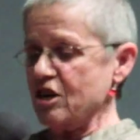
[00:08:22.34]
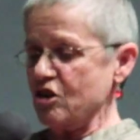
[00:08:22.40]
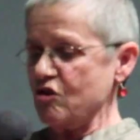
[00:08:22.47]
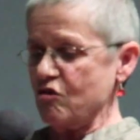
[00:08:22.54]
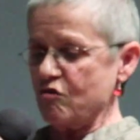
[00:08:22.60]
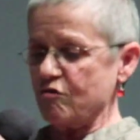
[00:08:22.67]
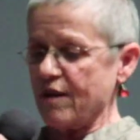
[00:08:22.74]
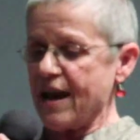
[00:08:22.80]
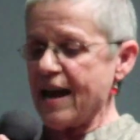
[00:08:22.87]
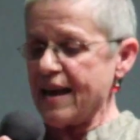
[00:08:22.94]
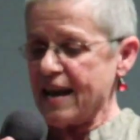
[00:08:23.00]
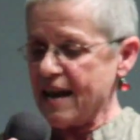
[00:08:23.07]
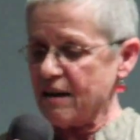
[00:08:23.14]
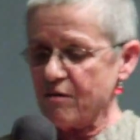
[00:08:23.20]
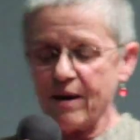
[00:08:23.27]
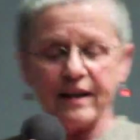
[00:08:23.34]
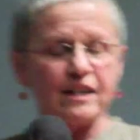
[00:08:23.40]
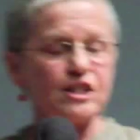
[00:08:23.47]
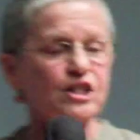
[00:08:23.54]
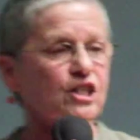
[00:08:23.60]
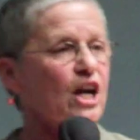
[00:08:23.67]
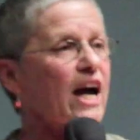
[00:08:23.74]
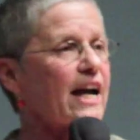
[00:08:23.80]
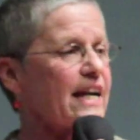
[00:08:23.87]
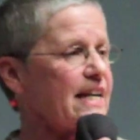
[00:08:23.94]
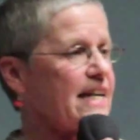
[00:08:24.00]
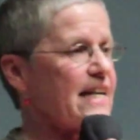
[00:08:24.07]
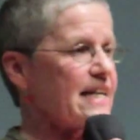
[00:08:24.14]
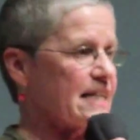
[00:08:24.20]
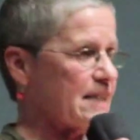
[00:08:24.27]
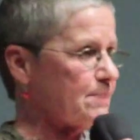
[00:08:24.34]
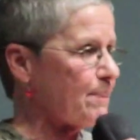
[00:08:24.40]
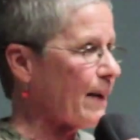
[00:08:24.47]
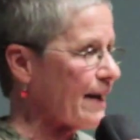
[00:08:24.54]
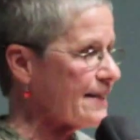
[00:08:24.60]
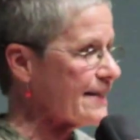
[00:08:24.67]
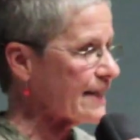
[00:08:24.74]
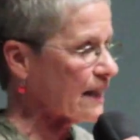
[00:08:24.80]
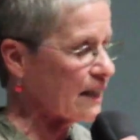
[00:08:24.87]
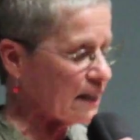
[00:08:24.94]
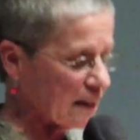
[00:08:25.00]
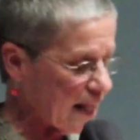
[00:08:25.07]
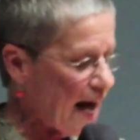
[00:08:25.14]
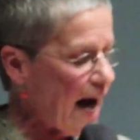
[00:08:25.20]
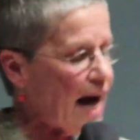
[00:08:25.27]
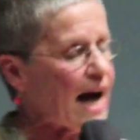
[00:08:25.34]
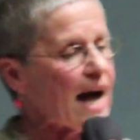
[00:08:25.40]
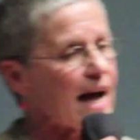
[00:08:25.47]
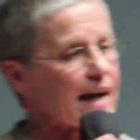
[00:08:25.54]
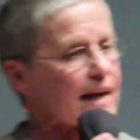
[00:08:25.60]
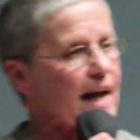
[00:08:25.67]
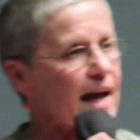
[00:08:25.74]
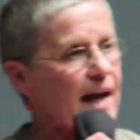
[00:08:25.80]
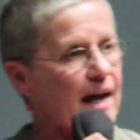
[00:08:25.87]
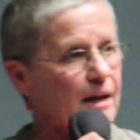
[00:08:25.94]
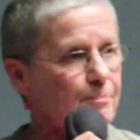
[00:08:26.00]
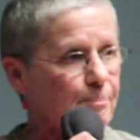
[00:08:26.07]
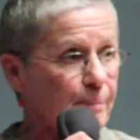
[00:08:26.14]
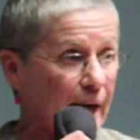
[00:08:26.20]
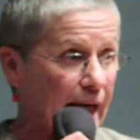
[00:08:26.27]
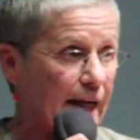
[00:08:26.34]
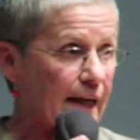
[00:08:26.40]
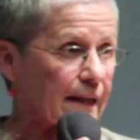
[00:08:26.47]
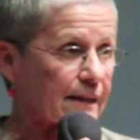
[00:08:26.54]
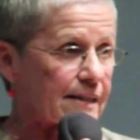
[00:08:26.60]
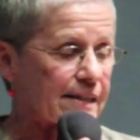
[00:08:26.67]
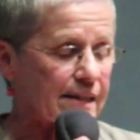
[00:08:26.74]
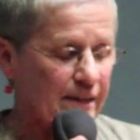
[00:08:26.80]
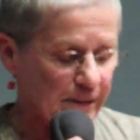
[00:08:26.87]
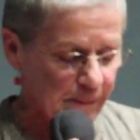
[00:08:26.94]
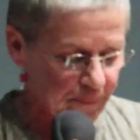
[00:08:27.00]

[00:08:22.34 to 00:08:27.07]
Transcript: new red and white Chinese bicycle. I had pants.